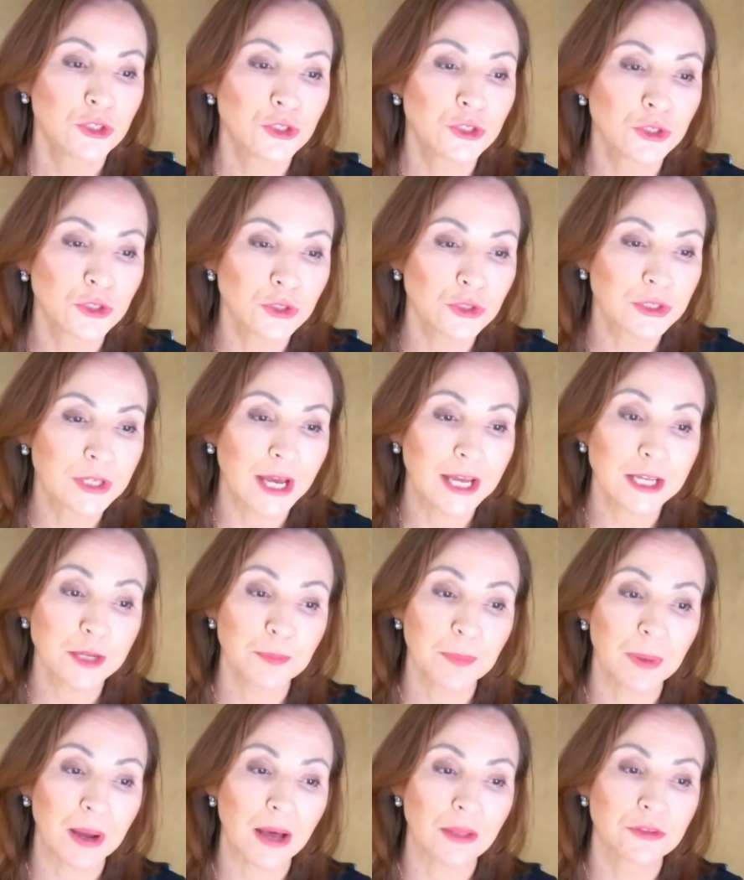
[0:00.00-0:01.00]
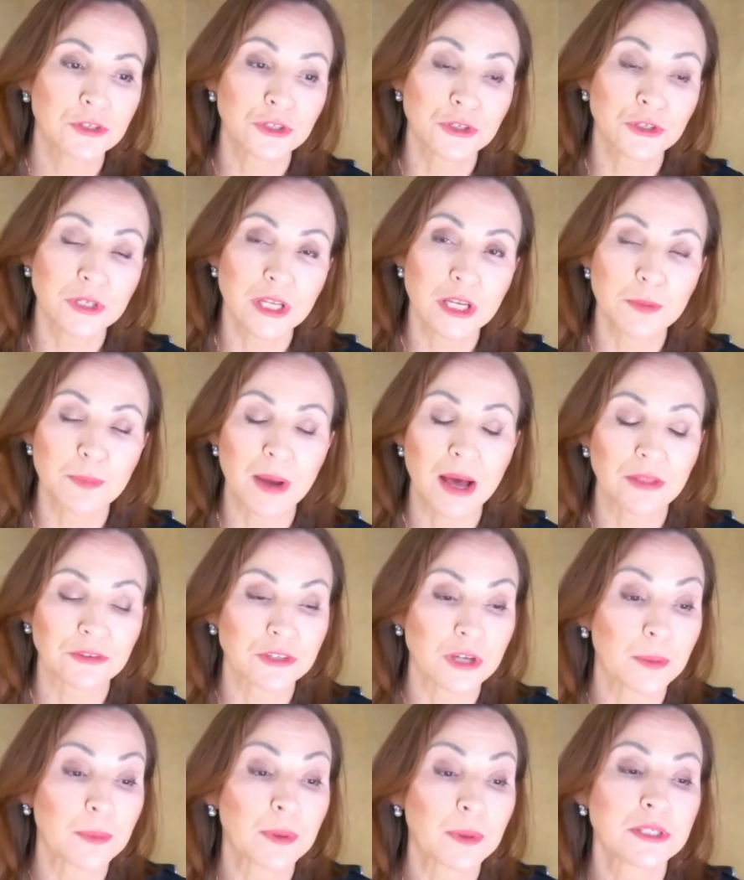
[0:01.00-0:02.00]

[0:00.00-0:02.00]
Do you take baths? Do you need a bathtub?